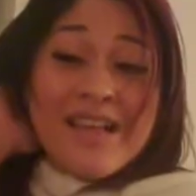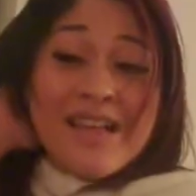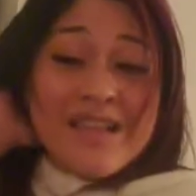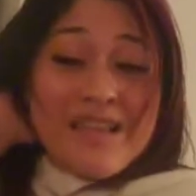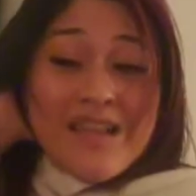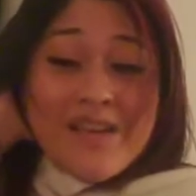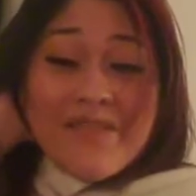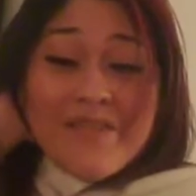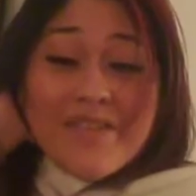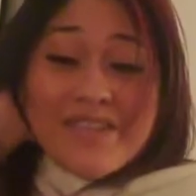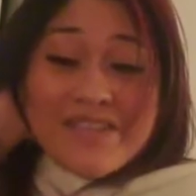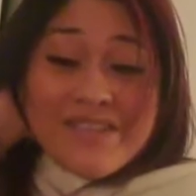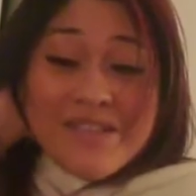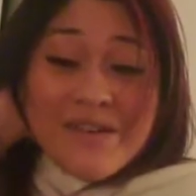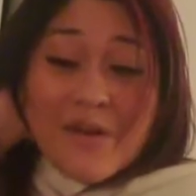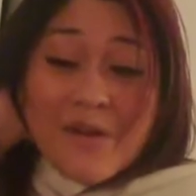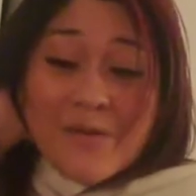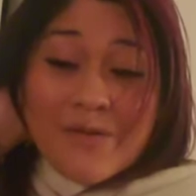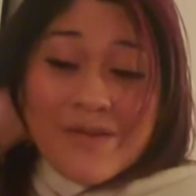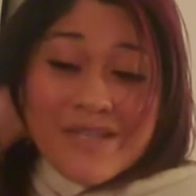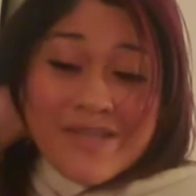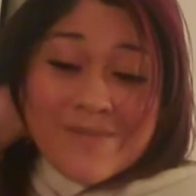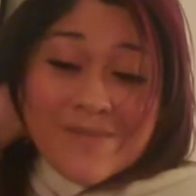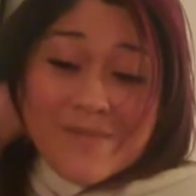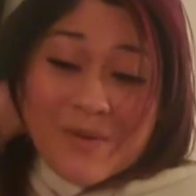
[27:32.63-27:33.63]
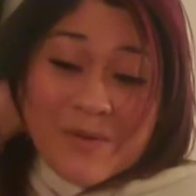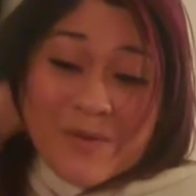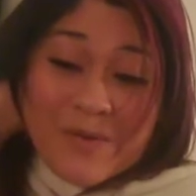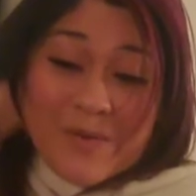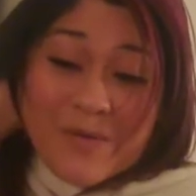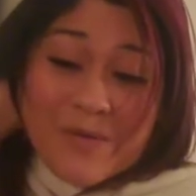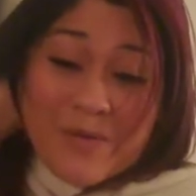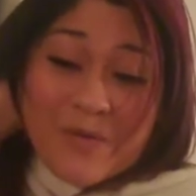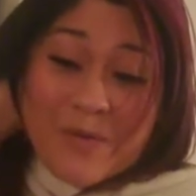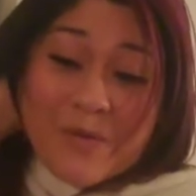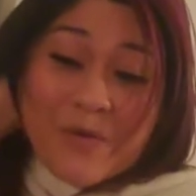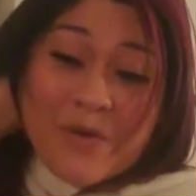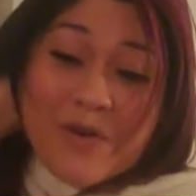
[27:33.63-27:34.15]
Love isn't always
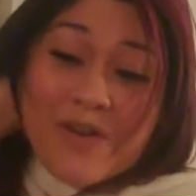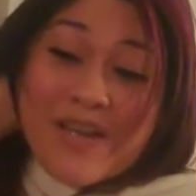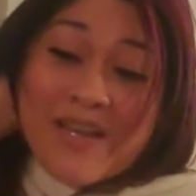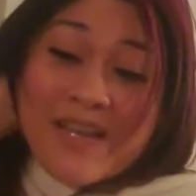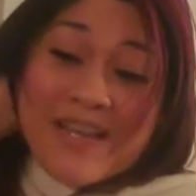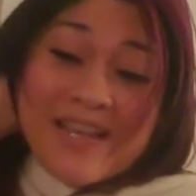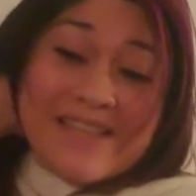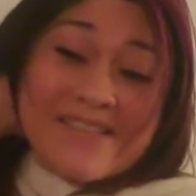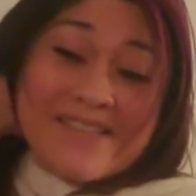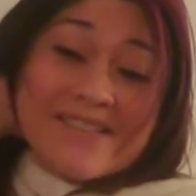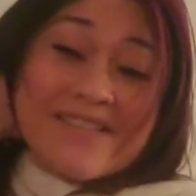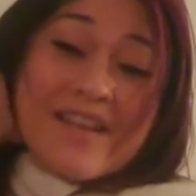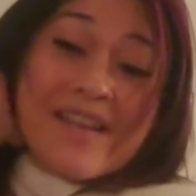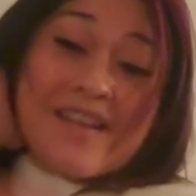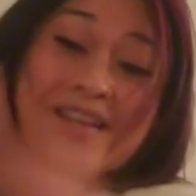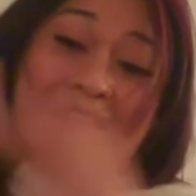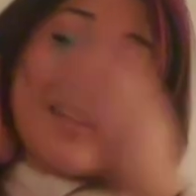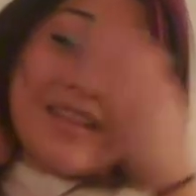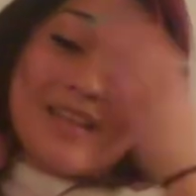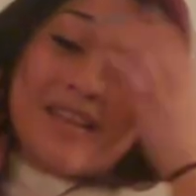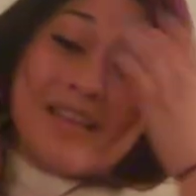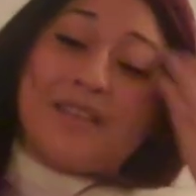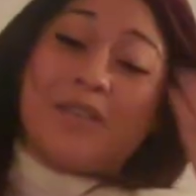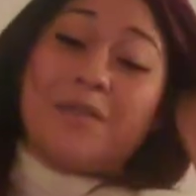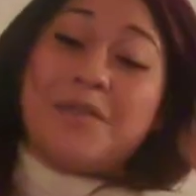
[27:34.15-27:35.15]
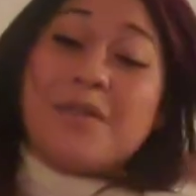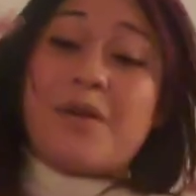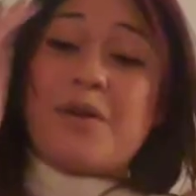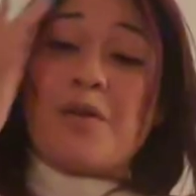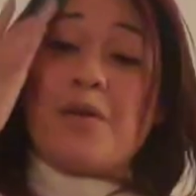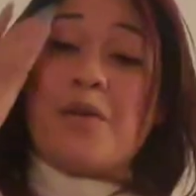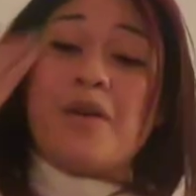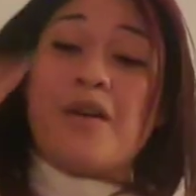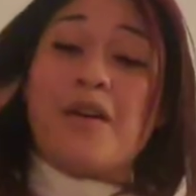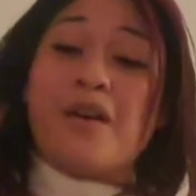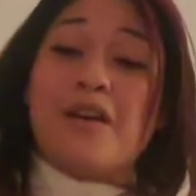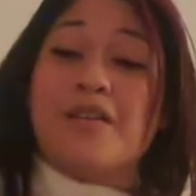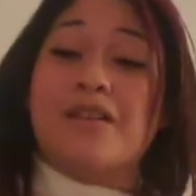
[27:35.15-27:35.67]
beautiful. It's not,
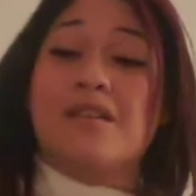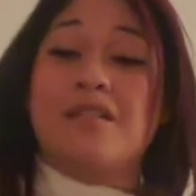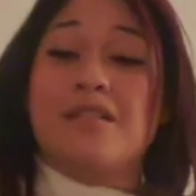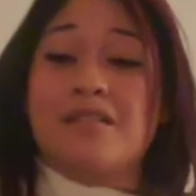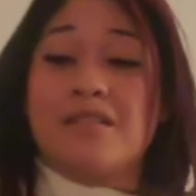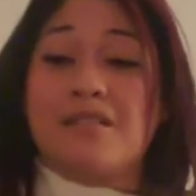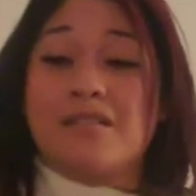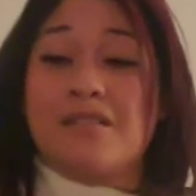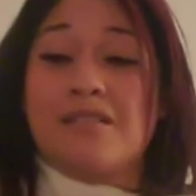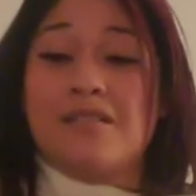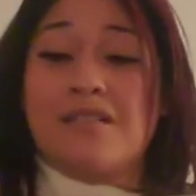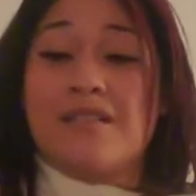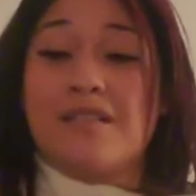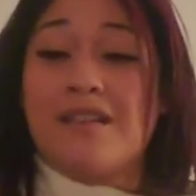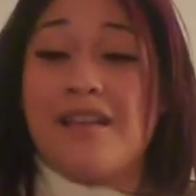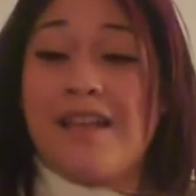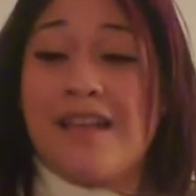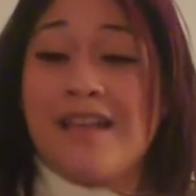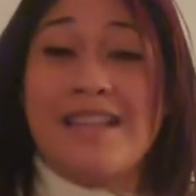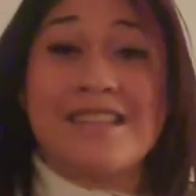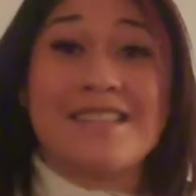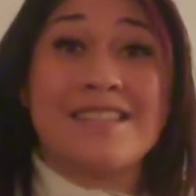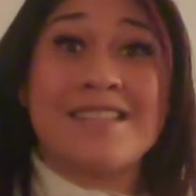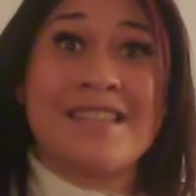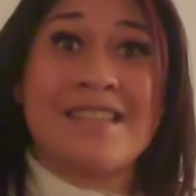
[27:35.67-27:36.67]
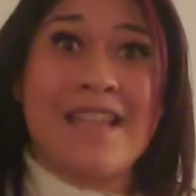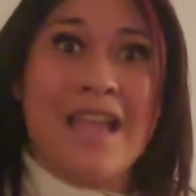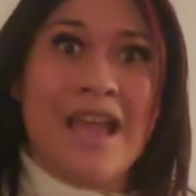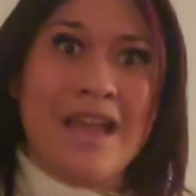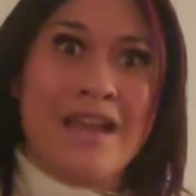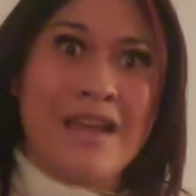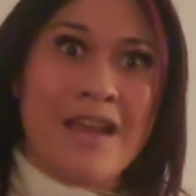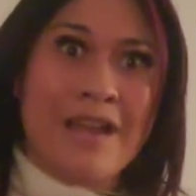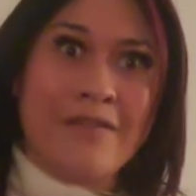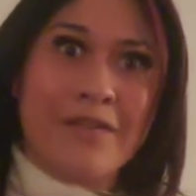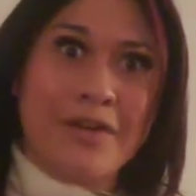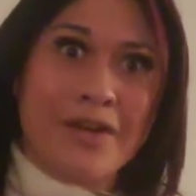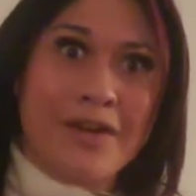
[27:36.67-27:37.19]
and it
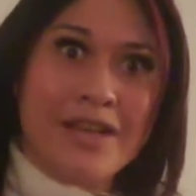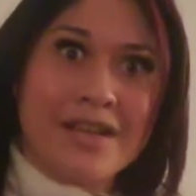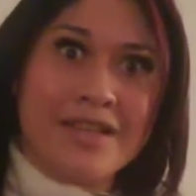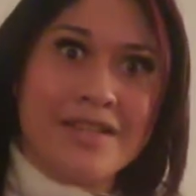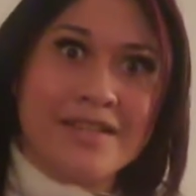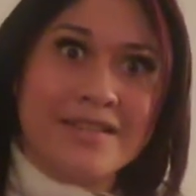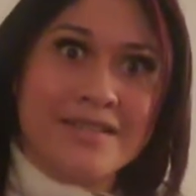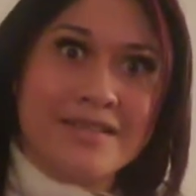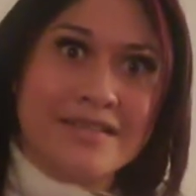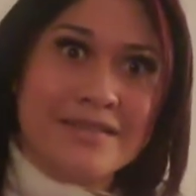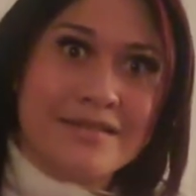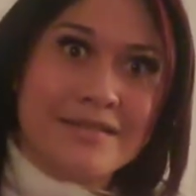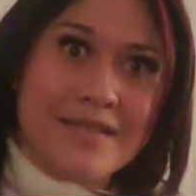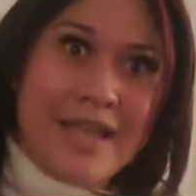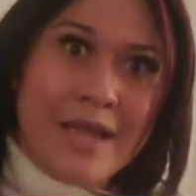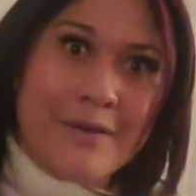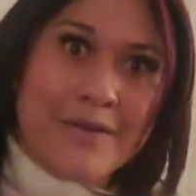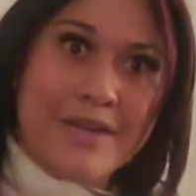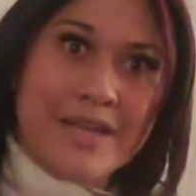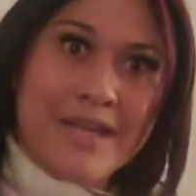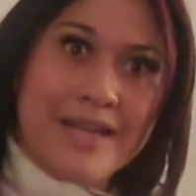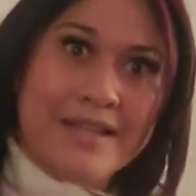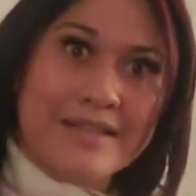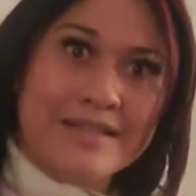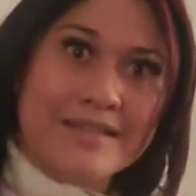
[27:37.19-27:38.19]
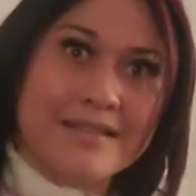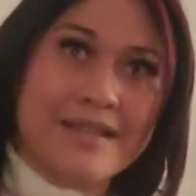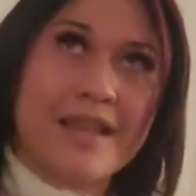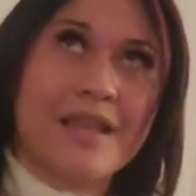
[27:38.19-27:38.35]
never is nowadays.